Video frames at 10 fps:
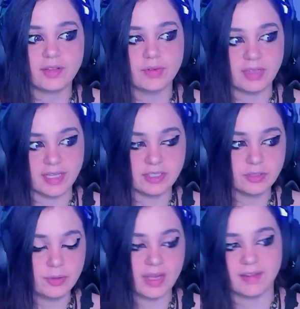relate
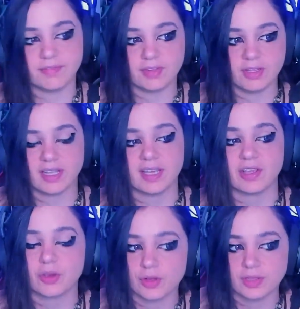to, and I feel like
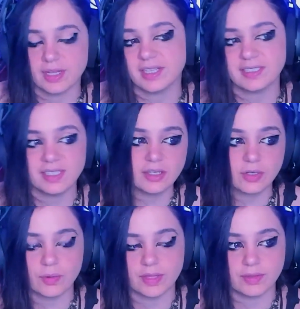it could, like I said, it could
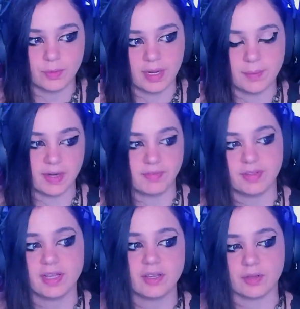go either way, but I feel
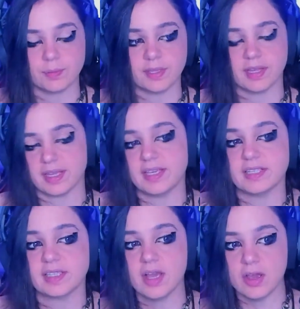like it could be that
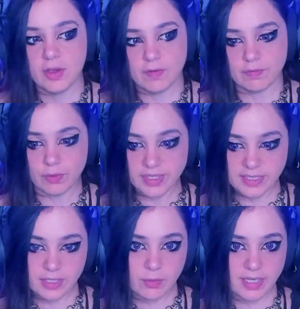he's
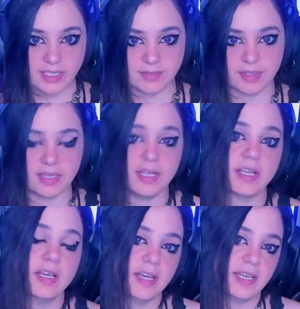voicing what he's feeling,
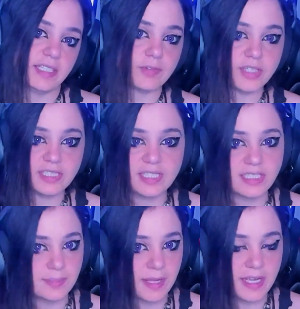he's voicing
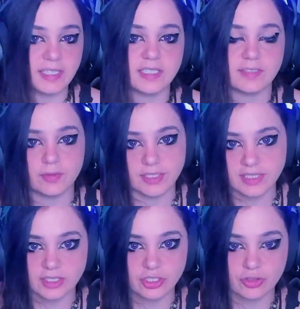his pains, he's voicing
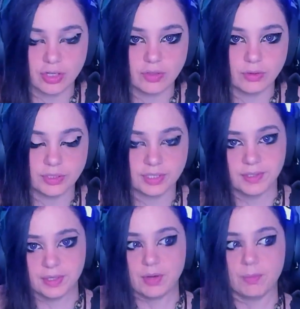his struggles,
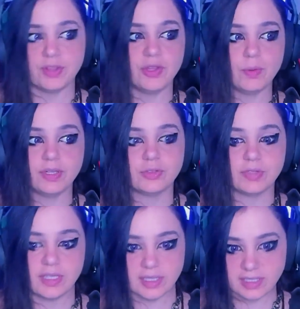but no one's
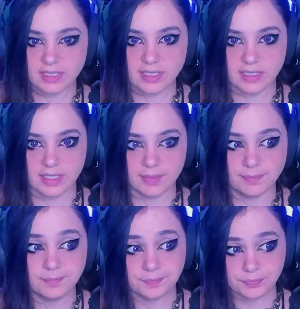really listening to him.
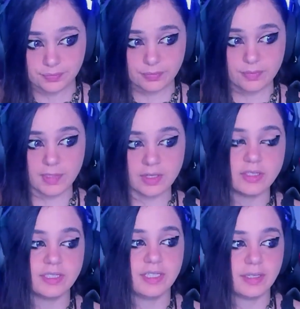
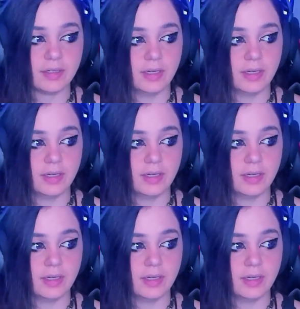Because like,